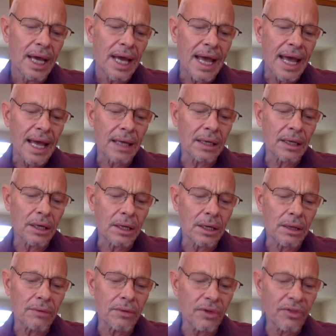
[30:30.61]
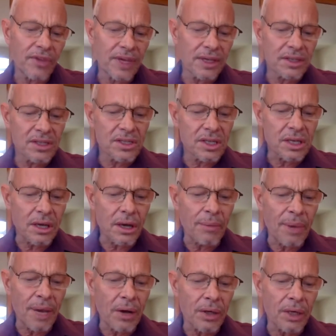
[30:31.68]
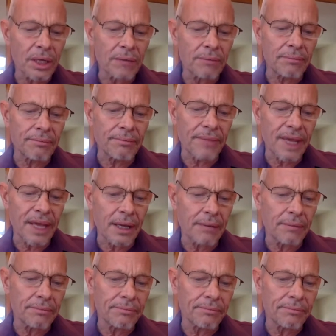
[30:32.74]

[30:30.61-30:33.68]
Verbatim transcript: and the things that, about it that,